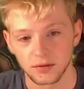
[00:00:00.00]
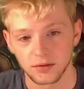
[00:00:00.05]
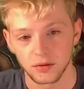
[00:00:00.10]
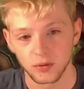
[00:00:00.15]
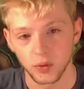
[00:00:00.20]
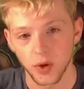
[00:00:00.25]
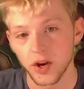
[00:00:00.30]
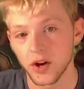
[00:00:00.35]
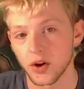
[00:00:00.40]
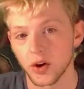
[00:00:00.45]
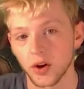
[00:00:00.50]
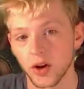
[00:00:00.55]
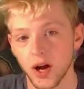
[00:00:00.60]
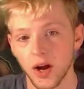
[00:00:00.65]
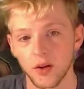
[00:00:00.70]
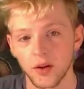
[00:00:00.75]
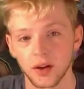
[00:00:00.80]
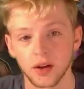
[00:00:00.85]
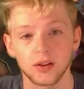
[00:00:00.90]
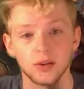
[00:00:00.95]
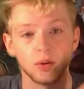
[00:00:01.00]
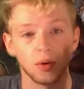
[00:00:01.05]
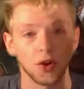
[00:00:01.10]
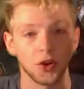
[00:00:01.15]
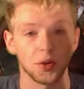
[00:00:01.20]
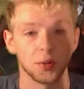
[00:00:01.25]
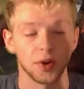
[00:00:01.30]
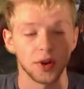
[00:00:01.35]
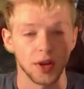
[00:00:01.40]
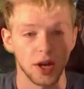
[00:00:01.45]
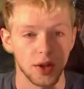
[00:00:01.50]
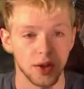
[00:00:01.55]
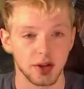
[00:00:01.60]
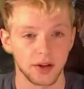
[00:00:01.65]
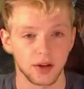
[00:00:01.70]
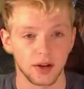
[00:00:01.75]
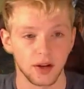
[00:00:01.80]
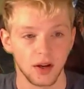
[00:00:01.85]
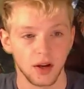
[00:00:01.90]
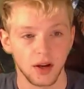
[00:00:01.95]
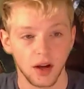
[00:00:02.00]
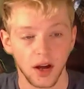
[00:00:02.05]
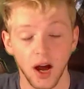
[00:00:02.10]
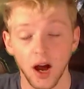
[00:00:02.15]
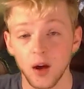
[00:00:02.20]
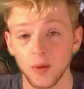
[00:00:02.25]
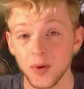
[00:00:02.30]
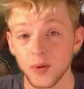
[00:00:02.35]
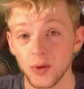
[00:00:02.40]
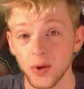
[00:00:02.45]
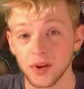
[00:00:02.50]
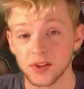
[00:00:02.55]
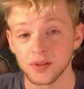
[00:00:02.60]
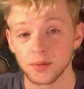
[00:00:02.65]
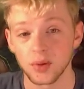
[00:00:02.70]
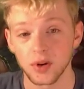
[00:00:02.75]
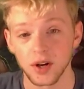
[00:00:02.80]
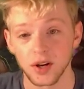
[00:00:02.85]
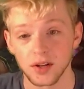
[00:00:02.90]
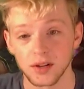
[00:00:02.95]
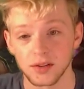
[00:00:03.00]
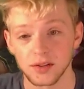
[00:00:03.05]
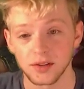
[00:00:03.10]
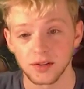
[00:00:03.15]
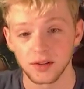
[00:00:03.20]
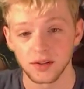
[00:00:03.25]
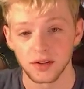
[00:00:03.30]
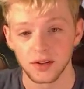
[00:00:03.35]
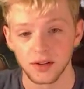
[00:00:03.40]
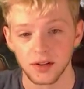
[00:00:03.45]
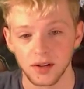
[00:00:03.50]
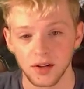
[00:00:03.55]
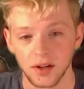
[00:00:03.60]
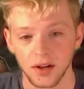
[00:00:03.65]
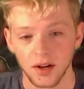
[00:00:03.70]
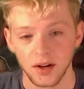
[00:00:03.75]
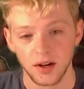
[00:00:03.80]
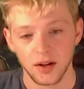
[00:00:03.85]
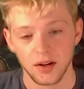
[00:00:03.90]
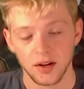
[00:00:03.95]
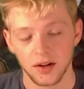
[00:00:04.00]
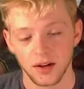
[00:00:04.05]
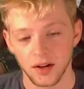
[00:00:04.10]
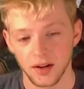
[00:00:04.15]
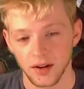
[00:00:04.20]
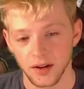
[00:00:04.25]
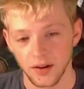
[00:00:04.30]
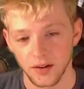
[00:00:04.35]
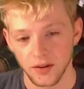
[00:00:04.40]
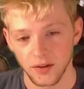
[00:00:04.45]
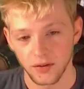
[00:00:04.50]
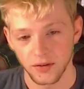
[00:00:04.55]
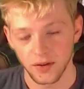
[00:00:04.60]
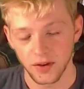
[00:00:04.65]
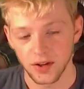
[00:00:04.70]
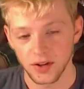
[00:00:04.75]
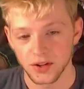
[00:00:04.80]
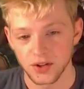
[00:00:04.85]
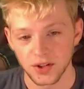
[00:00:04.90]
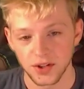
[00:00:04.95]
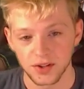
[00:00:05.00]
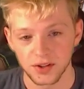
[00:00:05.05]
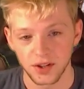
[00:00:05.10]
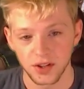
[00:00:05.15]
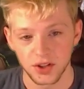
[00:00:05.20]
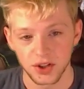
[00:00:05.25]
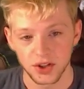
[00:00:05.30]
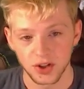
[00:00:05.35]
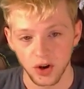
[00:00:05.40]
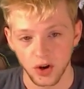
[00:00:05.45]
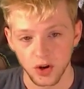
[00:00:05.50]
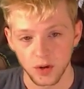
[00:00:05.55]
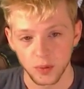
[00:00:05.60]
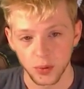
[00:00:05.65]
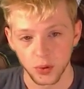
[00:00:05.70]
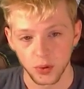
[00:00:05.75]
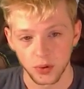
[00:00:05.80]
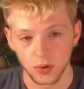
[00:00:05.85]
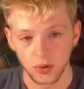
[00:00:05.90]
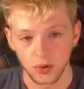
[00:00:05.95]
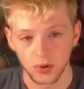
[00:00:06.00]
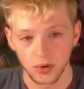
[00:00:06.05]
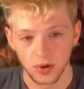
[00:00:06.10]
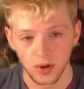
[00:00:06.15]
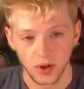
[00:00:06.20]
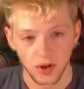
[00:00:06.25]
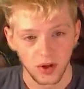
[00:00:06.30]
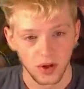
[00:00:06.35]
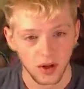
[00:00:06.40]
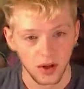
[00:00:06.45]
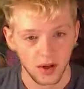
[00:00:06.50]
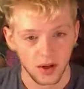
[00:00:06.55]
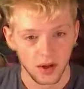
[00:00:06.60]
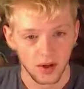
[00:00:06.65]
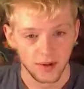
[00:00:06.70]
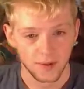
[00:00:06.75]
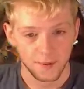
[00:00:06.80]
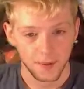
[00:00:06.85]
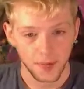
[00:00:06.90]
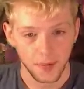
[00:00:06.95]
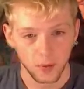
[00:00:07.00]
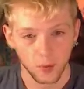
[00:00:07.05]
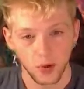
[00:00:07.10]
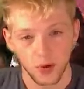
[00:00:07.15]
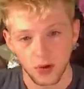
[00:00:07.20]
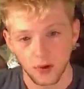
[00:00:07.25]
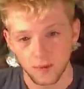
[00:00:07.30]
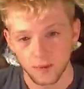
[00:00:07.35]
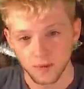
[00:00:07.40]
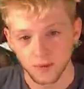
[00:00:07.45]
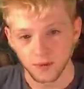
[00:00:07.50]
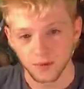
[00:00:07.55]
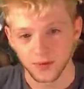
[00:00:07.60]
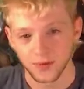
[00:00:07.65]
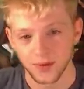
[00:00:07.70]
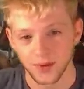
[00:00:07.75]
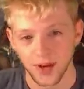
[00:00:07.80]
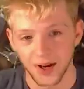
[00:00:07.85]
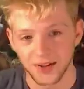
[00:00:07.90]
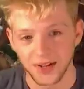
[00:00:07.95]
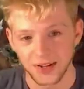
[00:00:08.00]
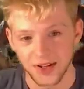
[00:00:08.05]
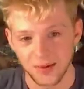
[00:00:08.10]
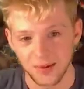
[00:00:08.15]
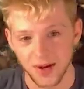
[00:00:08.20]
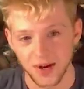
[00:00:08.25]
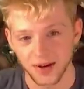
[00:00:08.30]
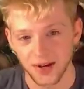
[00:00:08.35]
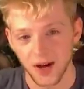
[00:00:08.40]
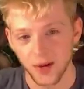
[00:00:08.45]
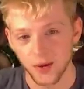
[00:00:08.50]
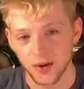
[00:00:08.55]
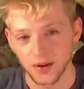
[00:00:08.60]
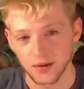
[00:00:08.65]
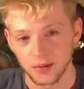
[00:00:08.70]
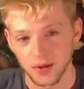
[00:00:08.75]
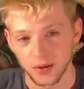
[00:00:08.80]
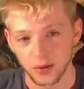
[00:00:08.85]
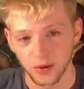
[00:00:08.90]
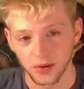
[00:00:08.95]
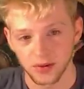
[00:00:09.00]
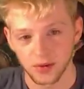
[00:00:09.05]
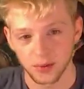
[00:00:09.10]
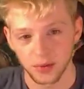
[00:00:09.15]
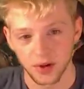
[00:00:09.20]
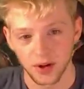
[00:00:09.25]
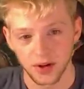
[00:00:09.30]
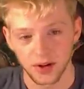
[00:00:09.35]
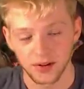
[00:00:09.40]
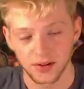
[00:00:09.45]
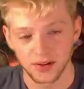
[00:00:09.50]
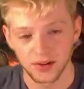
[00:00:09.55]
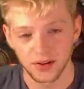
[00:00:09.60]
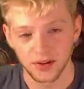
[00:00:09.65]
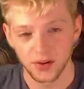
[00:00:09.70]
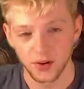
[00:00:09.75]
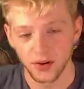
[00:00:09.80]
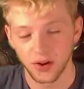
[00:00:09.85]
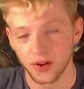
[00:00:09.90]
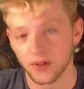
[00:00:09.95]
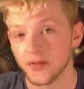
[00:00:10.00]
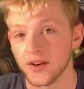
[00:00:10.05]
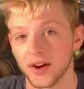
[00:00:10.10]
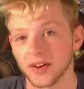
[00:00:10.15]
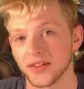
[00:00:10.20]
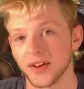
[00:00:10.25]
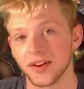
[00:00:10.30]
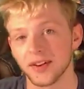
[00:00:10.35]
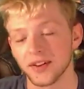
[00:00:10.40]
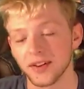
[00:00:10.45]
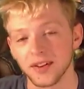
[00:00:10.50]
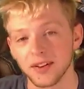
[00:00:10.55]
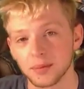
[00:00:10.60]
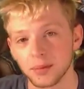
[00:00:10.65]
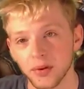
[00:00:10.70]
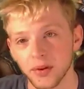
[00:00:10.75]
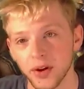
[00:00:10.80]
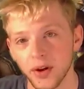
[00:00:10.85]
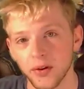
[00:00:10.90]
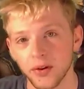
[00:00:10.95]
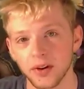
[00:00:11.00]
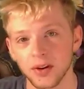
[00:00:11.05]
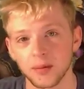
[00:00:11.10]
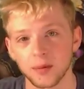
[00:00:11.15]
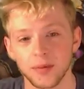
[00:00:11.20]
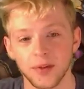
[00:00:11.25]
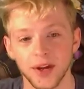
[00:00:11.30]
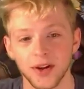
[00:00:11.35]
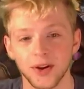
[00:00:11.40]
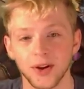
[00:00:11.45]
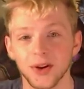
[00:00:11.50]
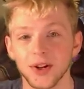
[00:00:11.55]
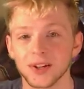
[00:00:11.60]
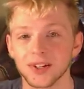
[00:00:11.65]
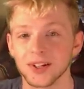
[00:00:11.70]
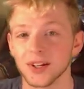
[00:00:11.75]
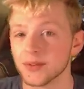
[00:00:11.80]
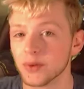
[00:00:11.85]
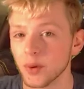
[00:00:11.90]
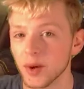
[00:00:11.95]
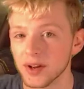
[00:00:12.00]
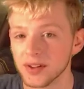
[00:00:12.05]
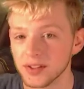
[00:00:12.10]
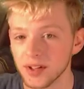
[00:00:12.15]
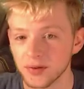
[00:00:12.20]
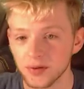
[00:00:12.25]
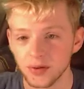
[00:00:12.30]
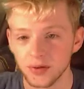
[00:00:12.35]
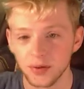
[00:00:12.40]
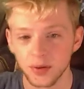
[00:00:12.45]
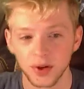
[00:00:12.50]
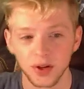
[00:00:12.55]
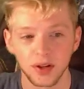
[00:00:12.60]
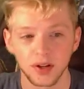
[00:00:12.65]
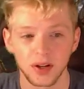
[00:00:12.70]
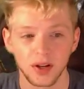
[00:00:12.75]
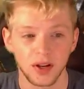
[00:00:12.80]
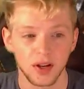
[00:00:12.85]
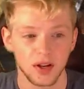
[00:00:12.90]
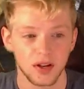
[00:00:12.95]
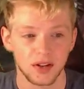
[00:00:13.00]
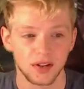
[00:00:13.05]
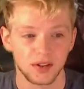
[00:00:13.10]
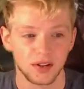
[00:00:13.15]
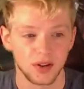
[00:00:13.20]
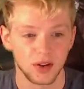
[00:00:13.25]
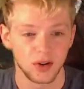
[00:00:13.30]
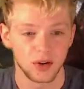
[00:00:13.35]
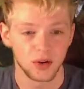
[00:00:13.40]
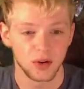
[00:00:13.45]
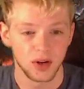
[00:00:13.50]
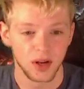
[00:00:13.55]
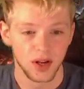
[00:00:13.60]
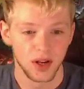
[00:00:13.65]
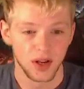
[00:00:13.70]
regular Gallic to Ultimate Gallic. I'll be really surprised if he's just a shard pool. Well, I take that back. I wouldn't be really surprised due to the fact that it is Polarium. They don't like to give away stuff for free. So